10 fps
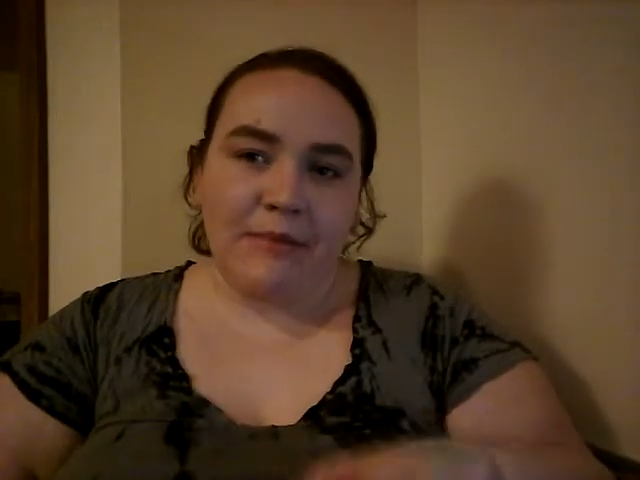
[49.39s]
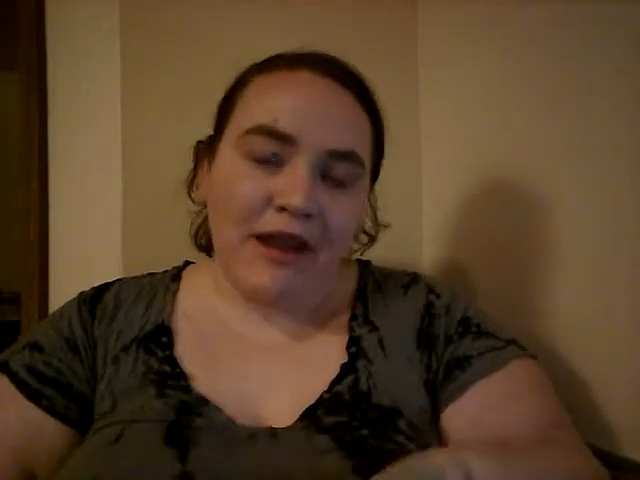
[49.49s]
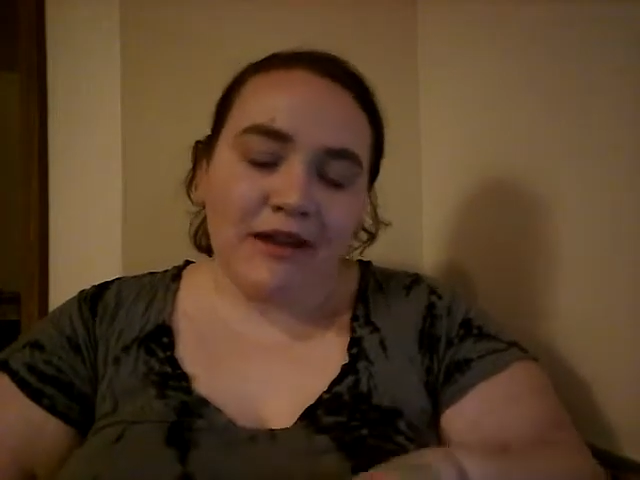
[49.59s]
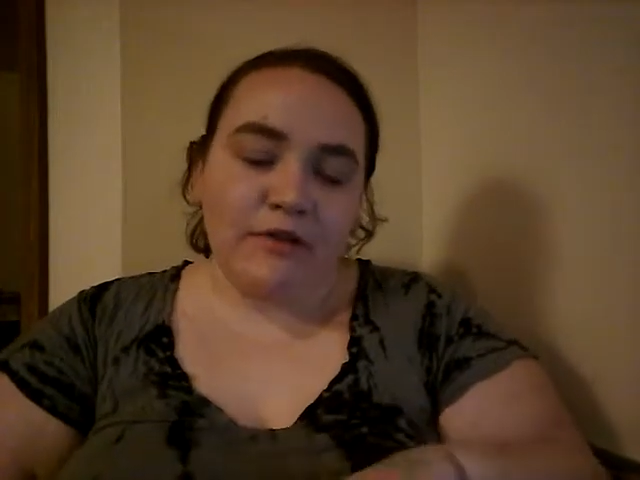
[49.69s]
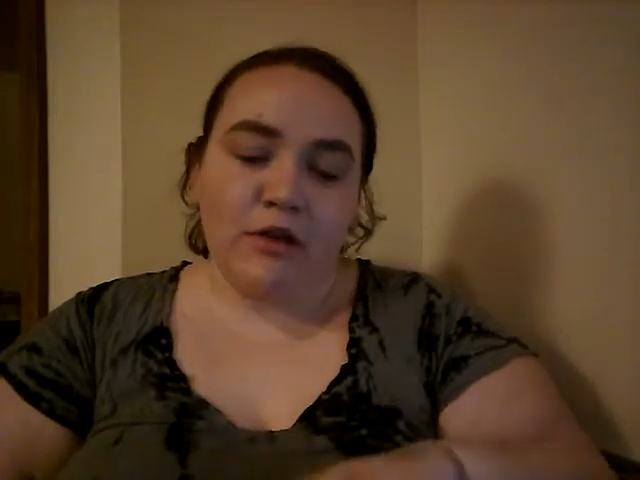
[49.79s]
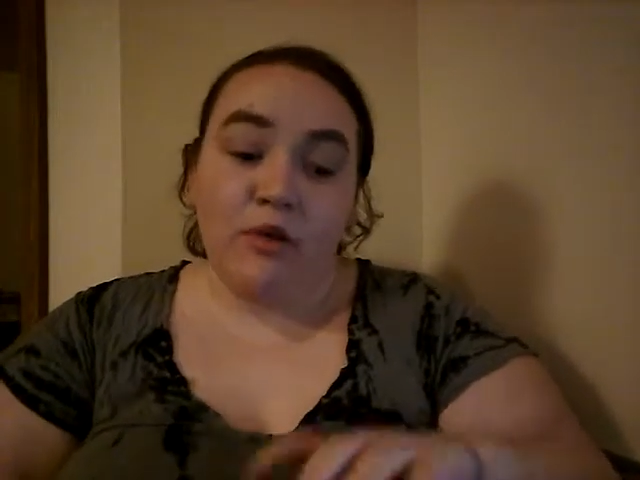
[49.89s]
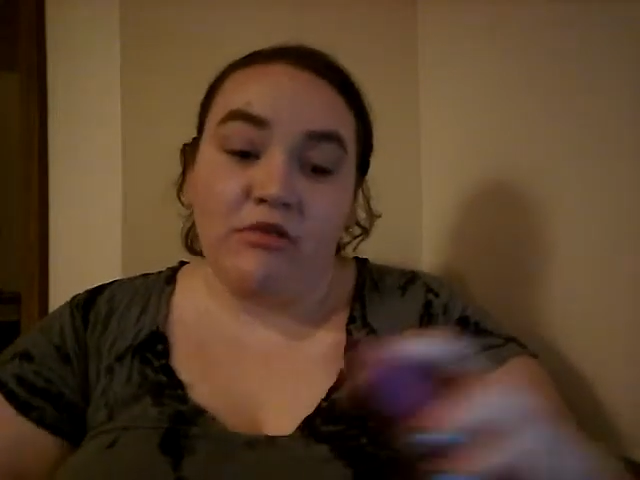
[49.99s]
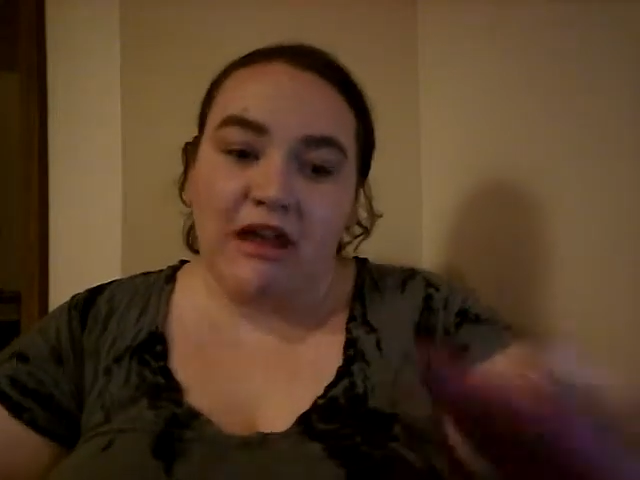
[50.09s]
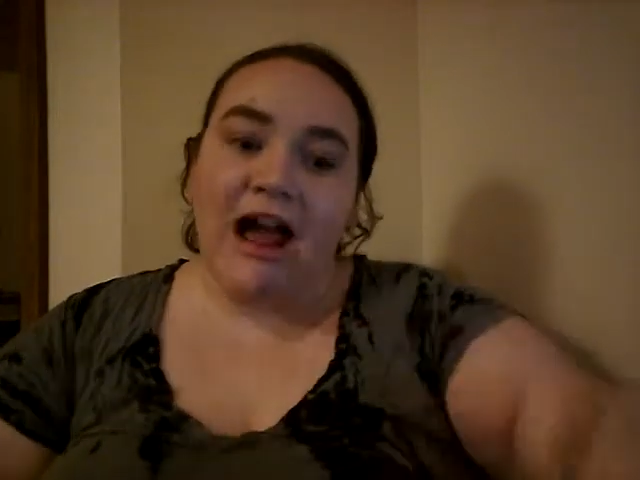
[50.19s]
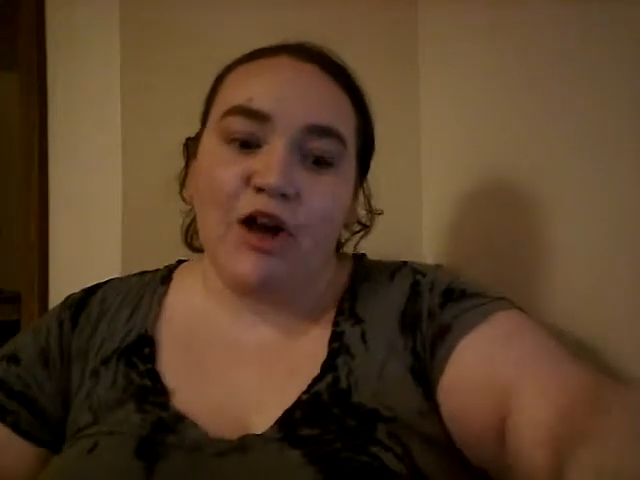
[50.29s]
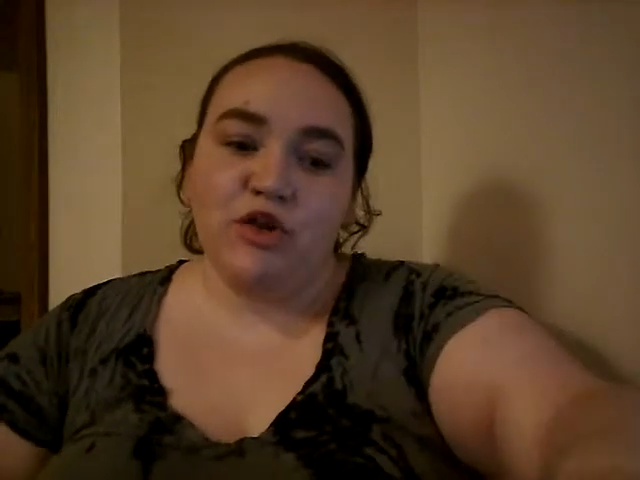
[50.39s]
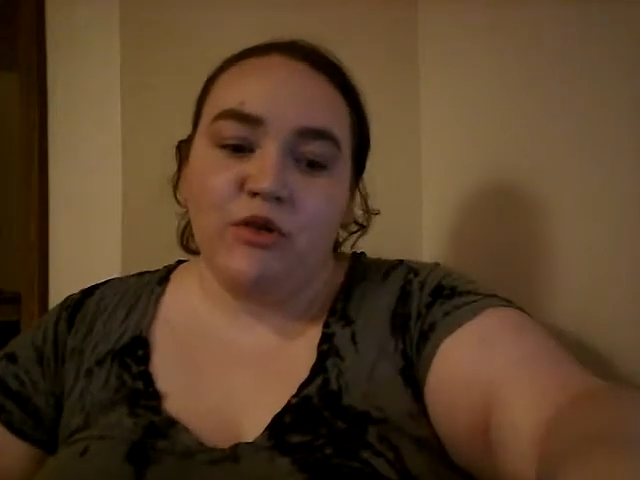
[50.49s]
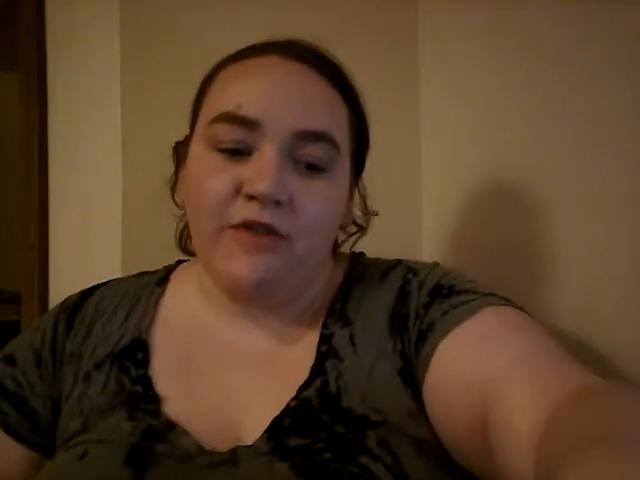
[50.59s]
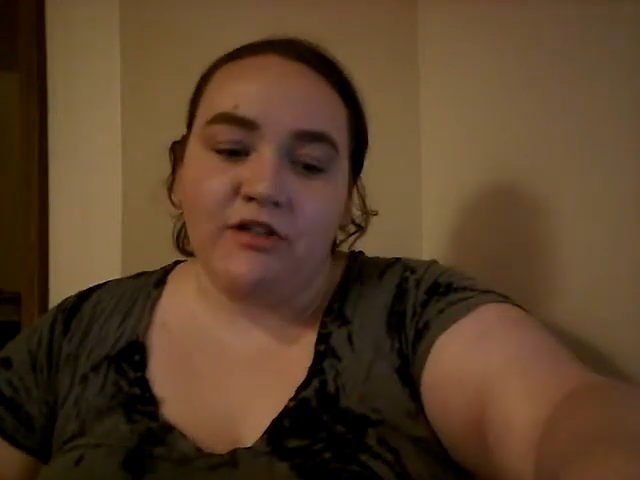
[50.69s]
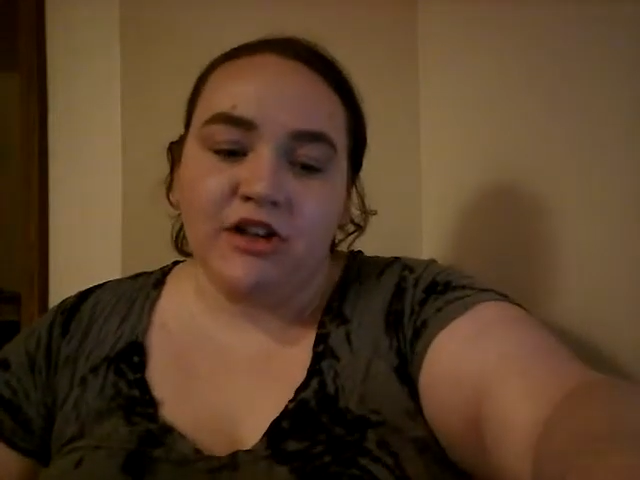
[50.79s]
I never go in with actual
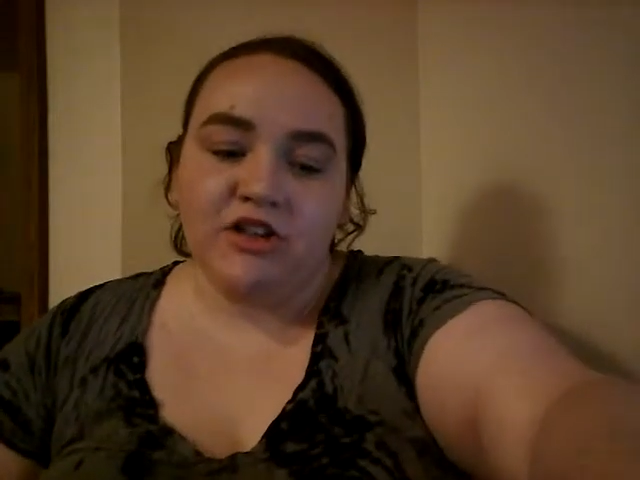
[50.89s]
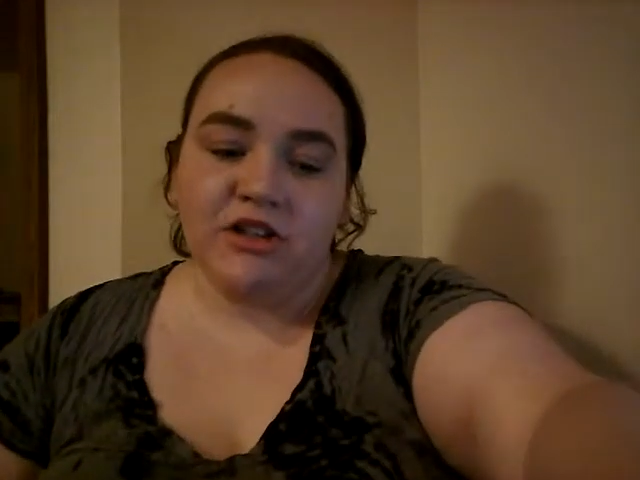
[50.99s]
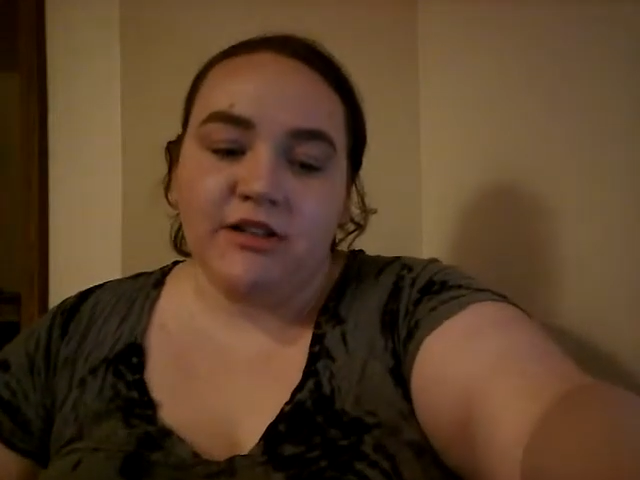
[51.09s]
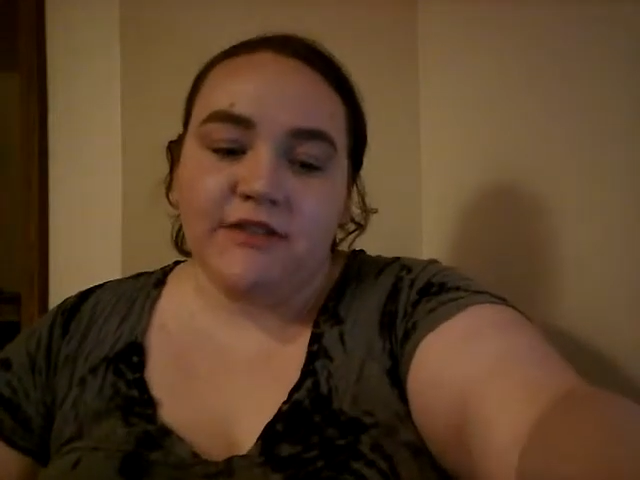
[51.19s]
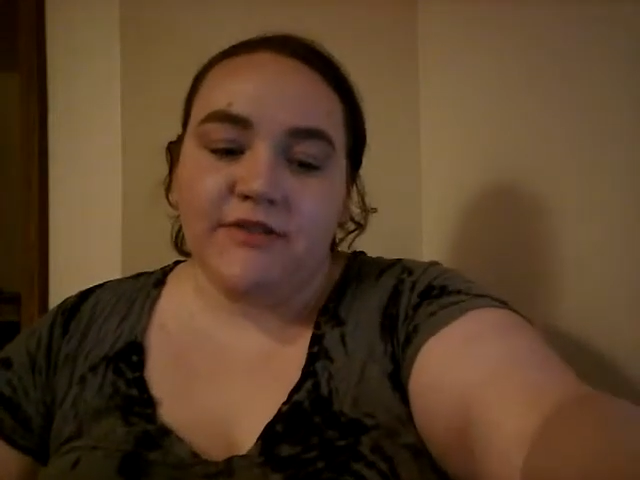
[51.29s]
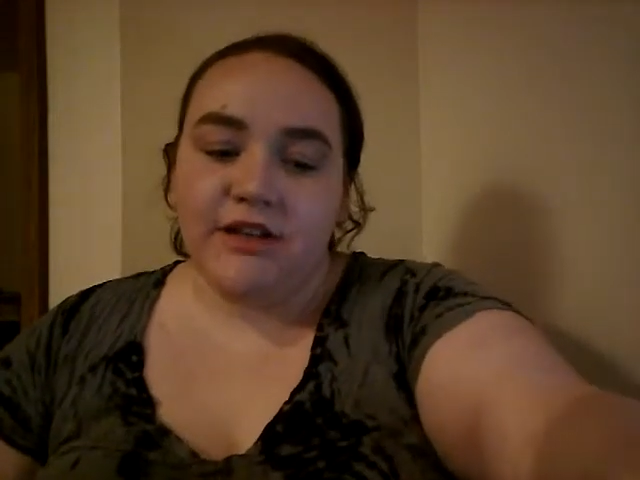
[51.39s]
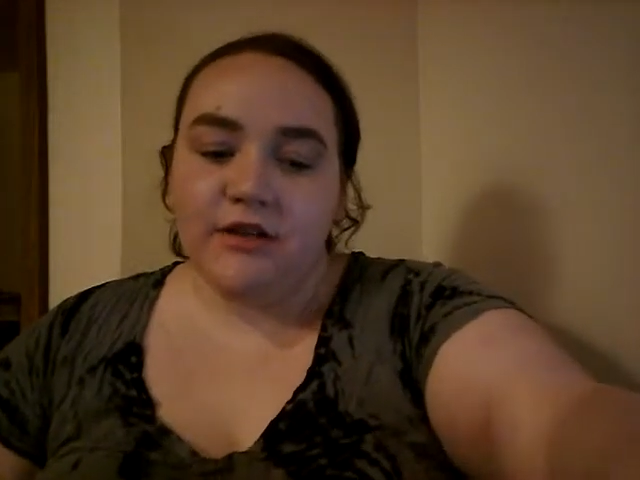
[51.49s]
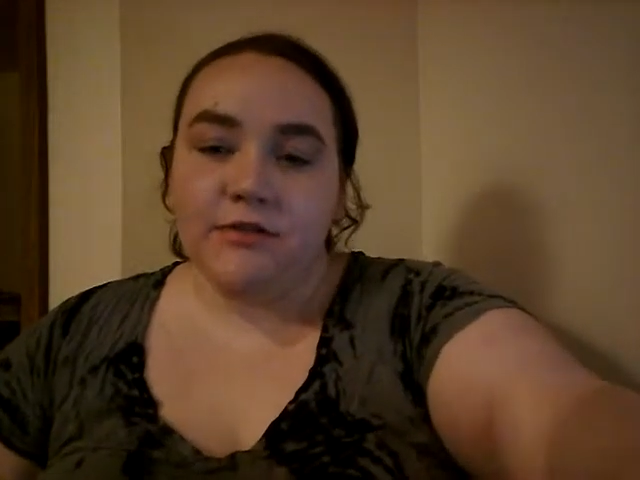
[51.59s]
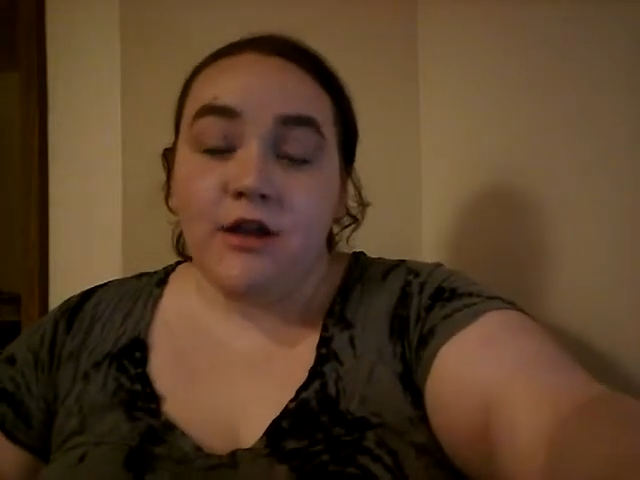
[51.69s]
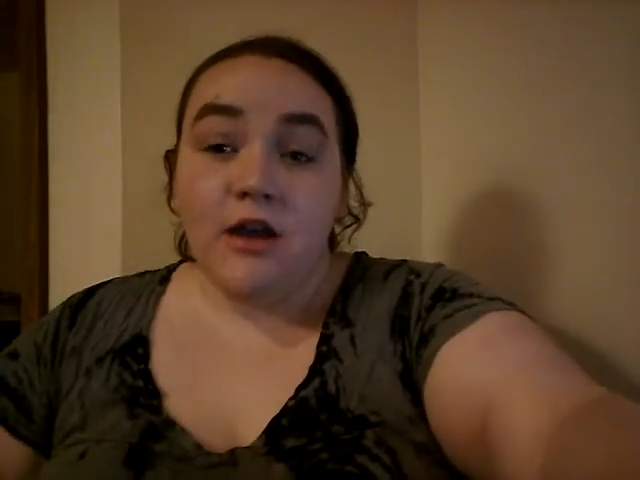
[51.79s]
foundation in these videos.